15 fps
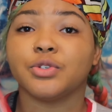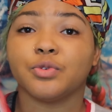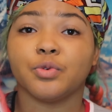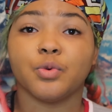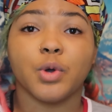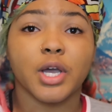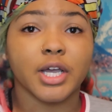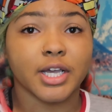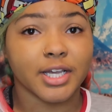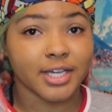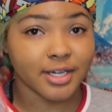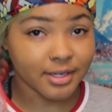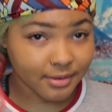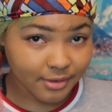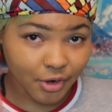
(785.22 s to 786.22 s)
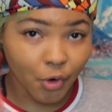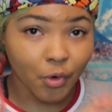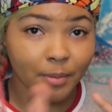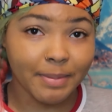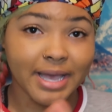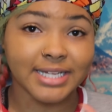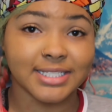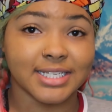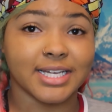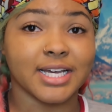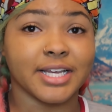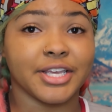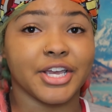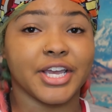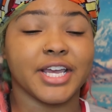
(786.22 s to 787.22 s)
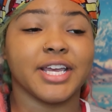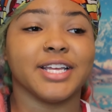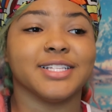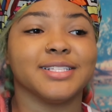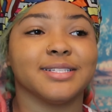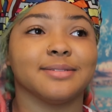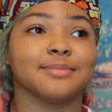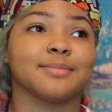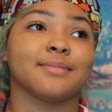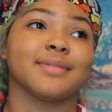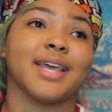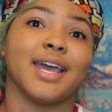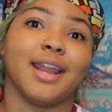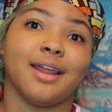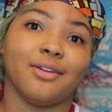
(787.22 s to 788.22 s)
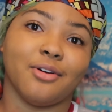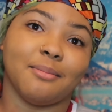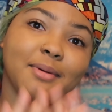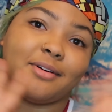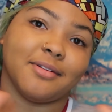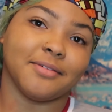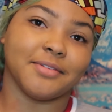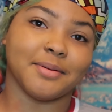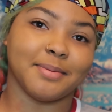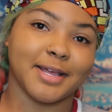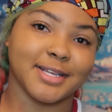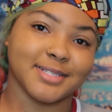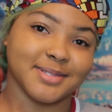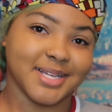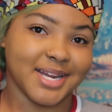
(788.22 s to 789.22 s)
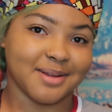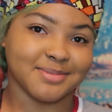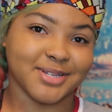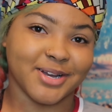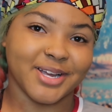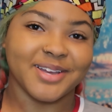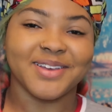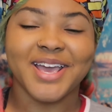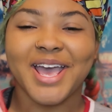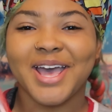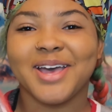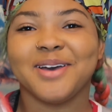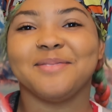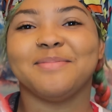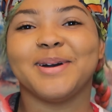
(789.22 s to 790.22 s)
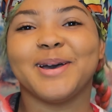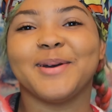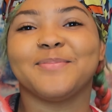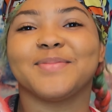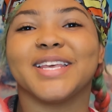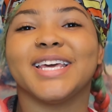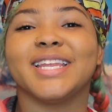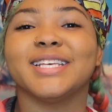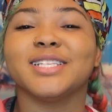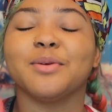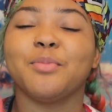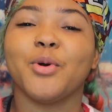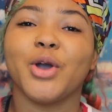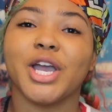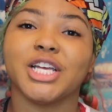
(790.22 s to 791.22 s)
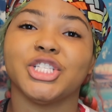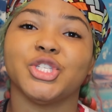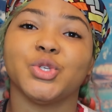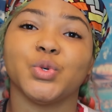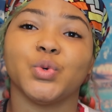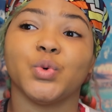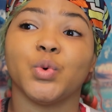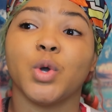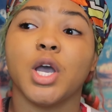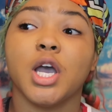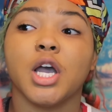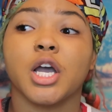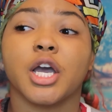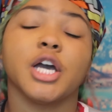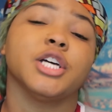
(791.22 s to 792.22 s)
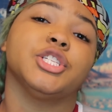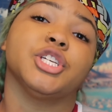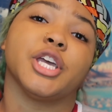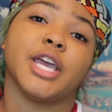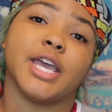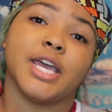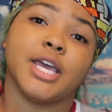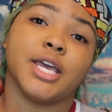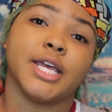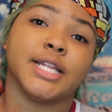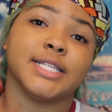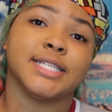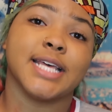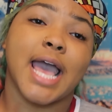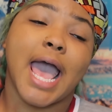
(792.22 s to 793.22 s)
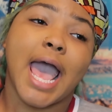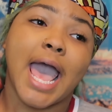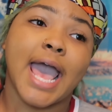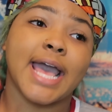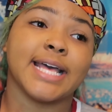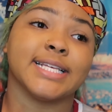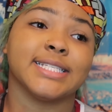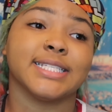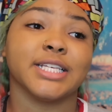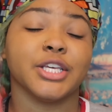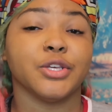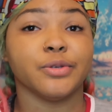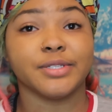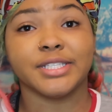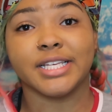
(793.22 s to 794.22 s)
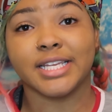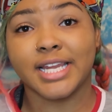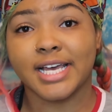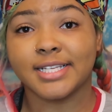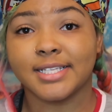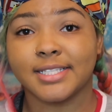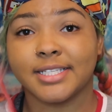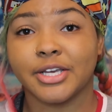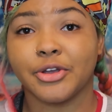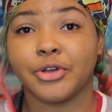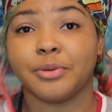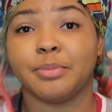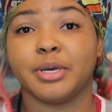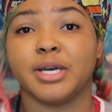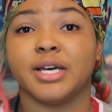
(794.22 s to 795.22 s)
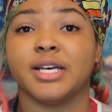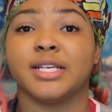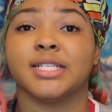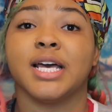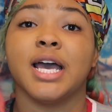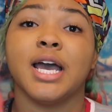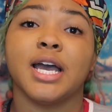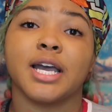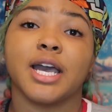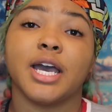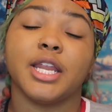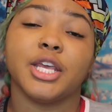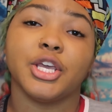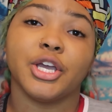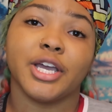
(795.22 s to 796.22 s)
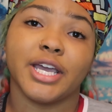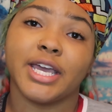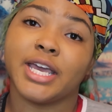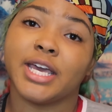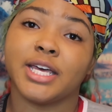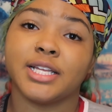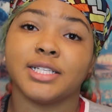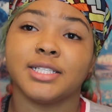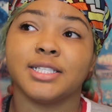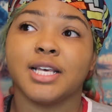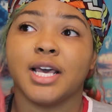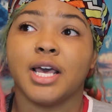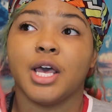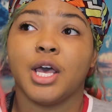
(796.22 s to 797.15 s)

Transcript: to, going back to cutting your ends, and I know I'm all over the place and I'm sorry, but it is important to cut your ends as you see necessary, because cutting your ends